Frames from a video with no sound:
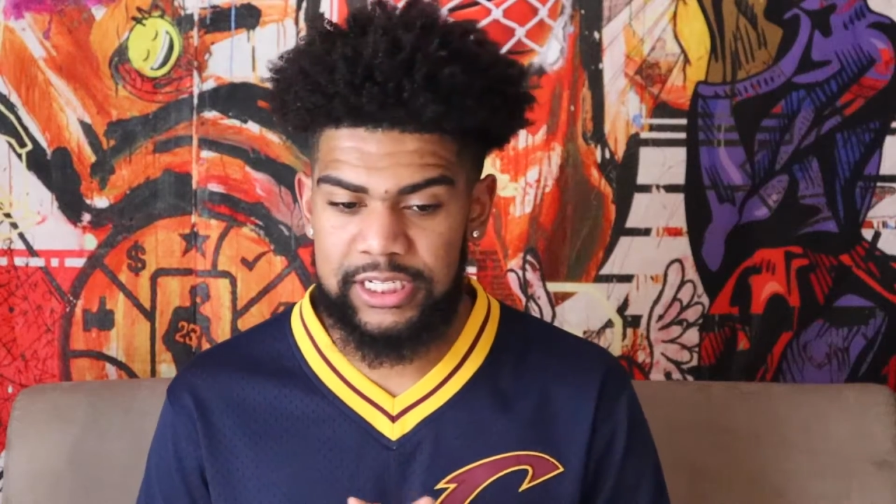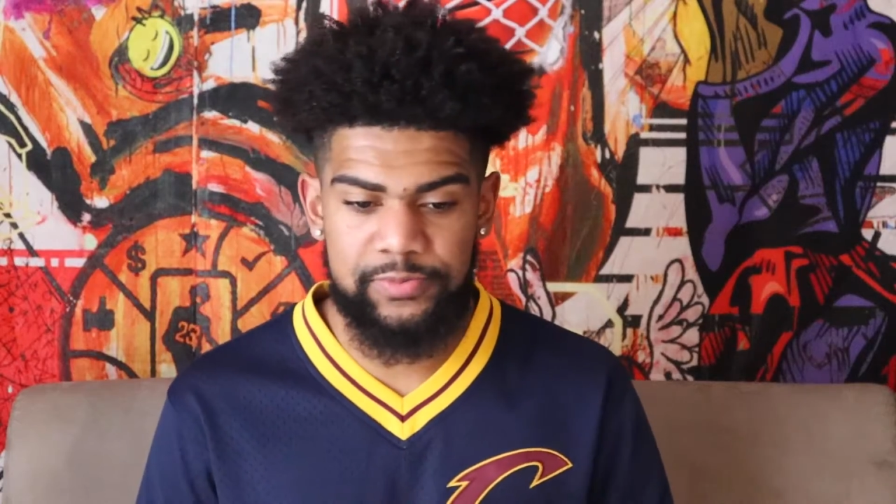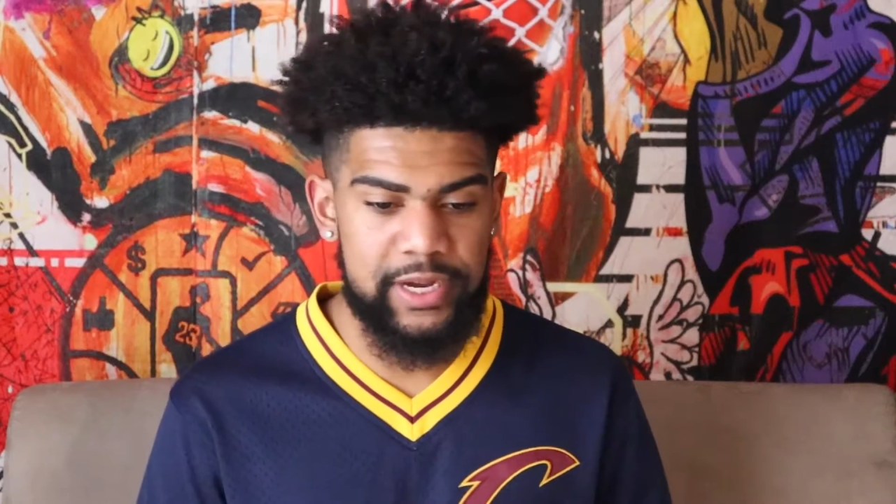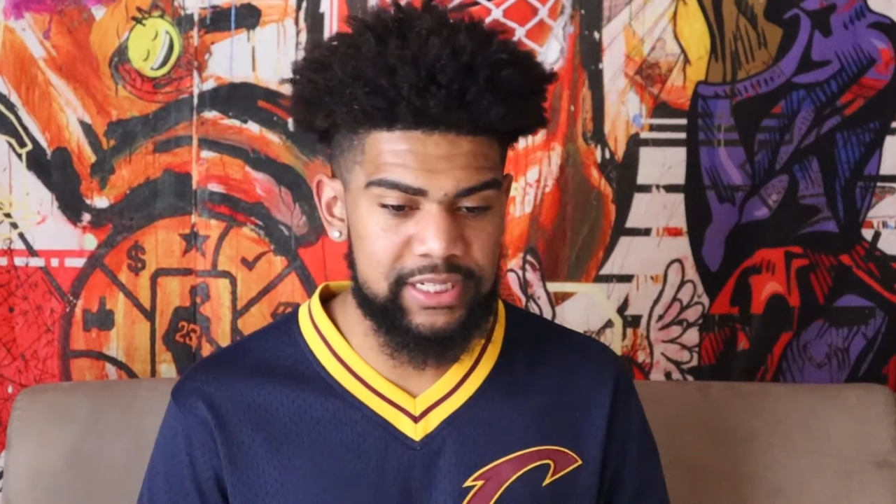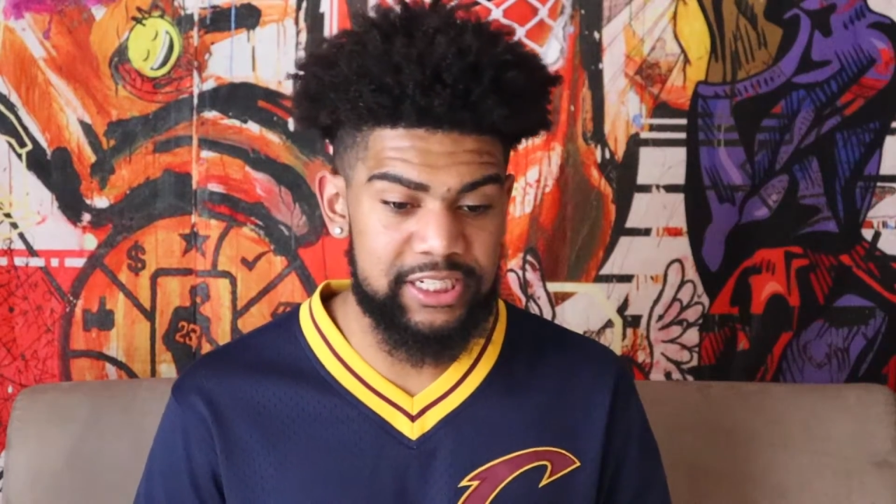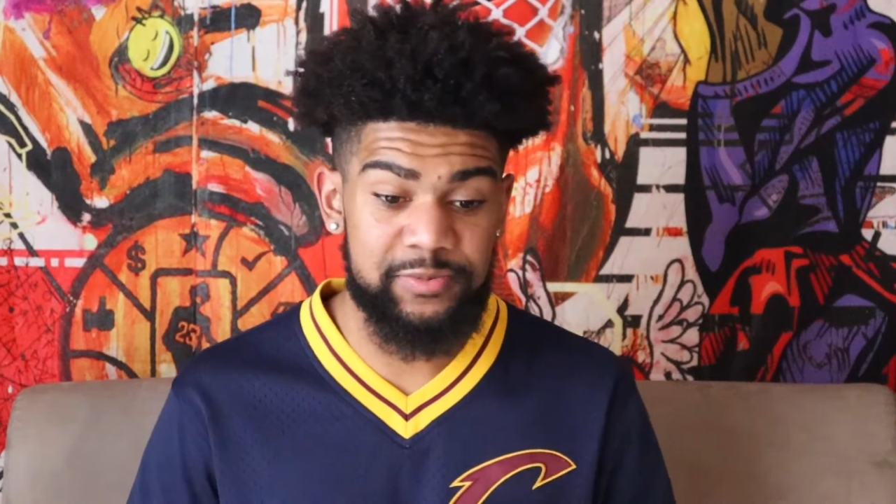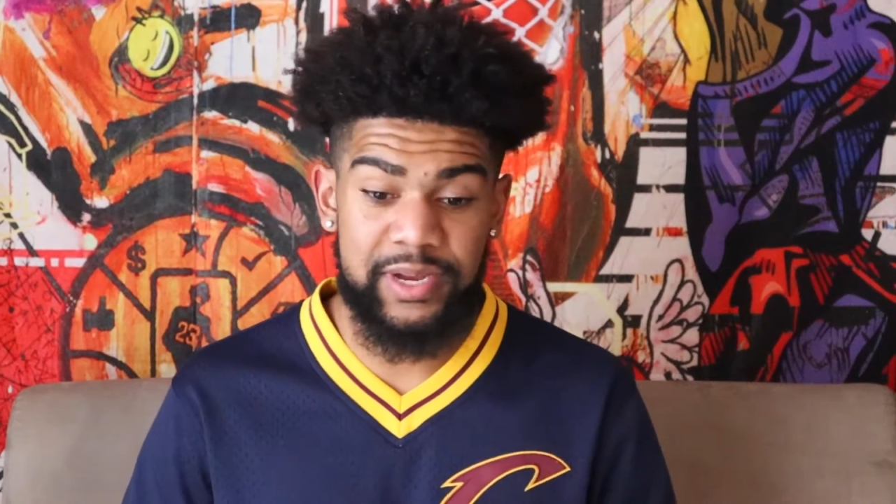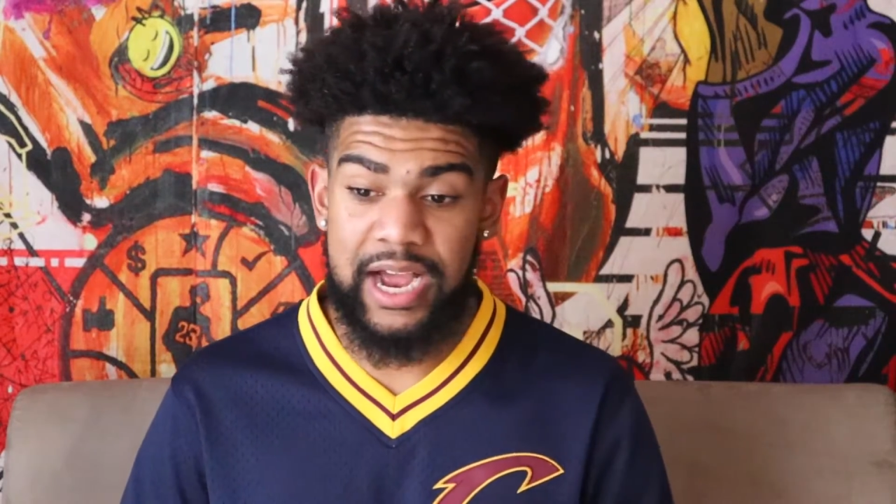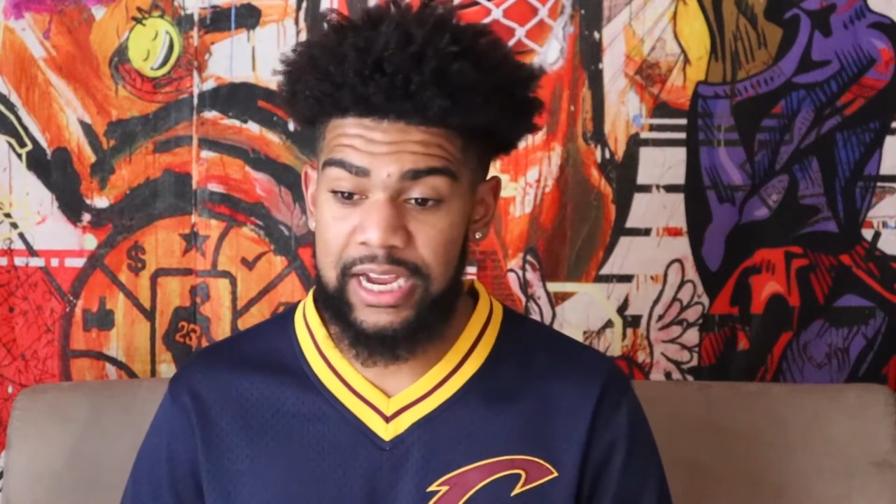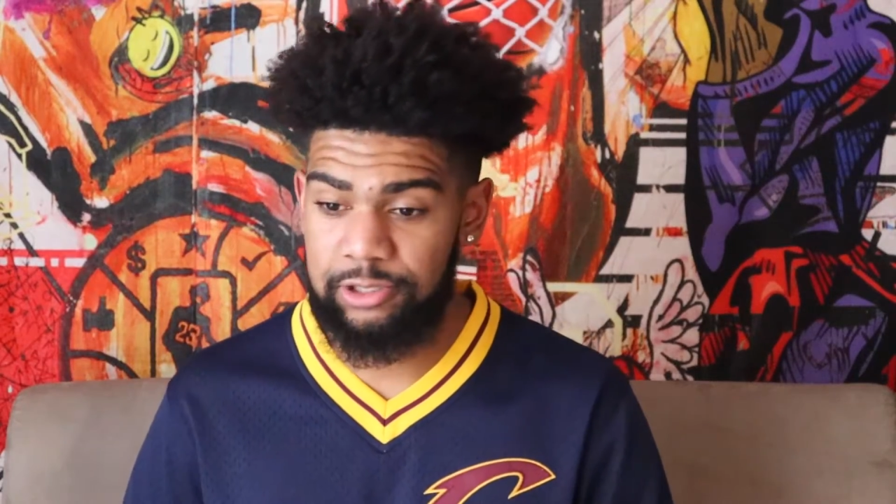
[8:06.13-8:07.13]
this man since he's
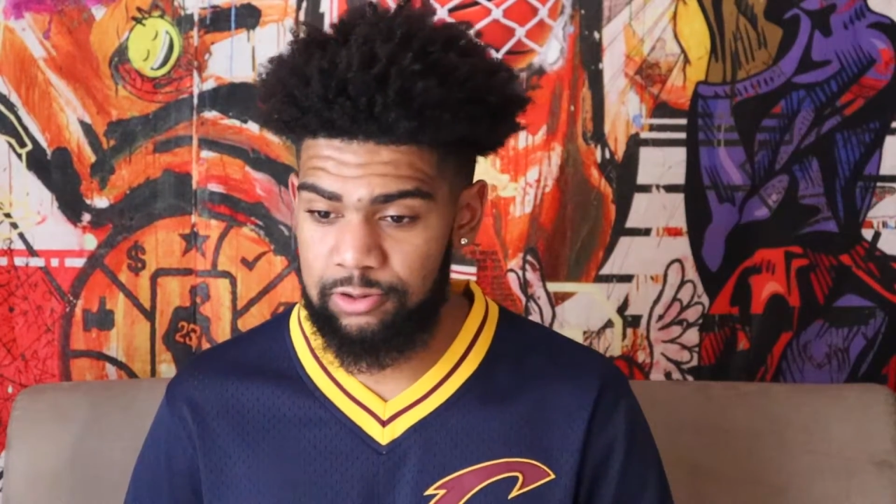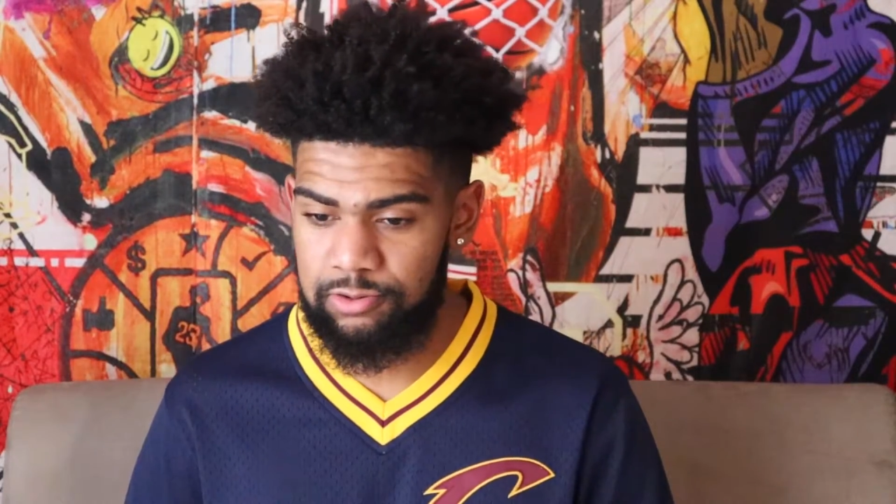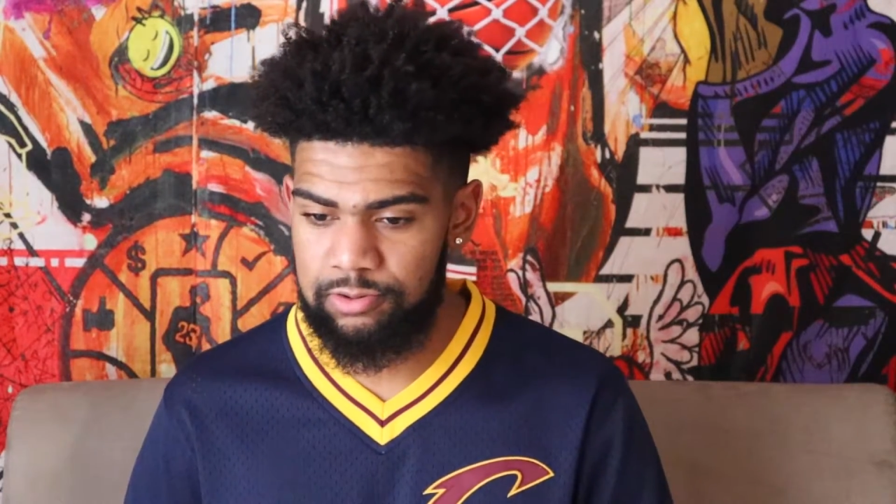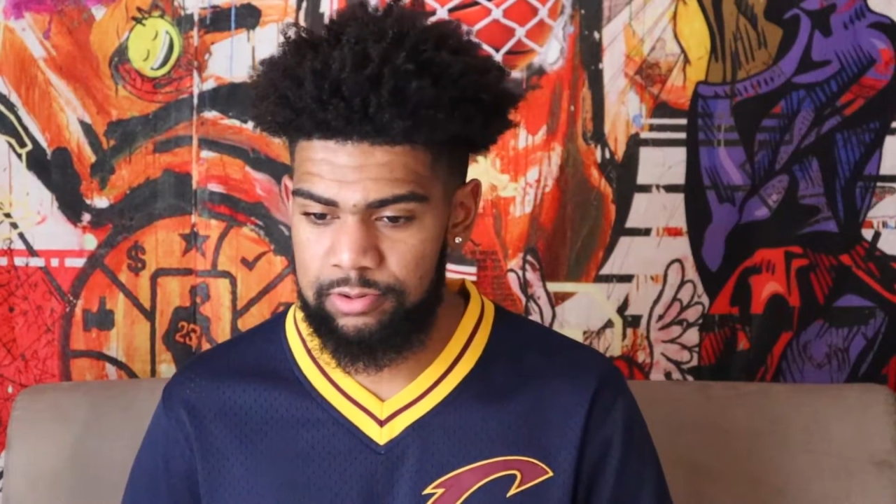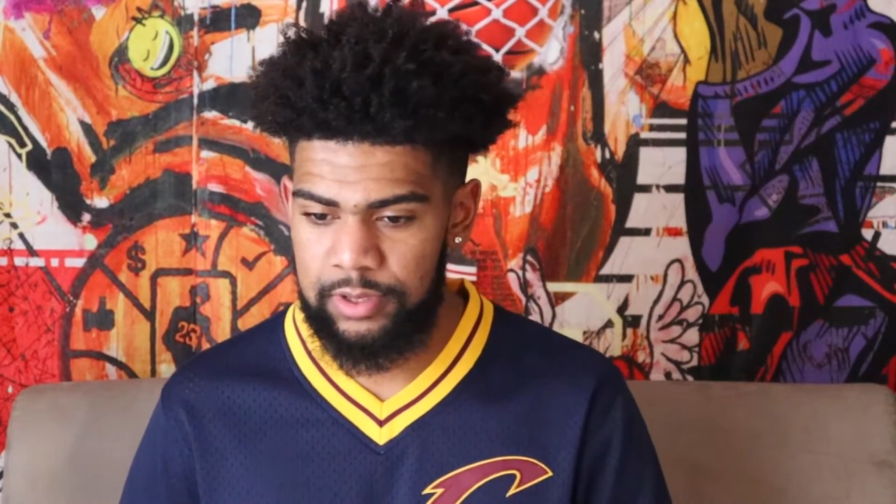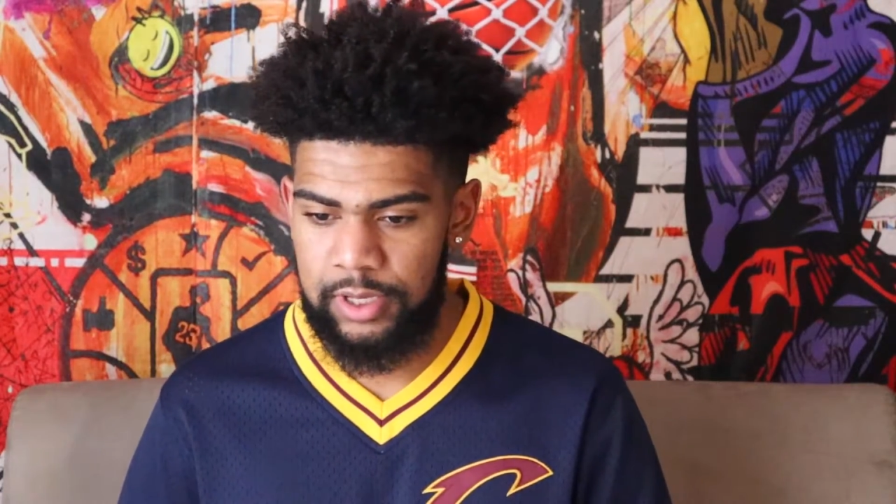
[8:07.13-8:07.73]
been in high school,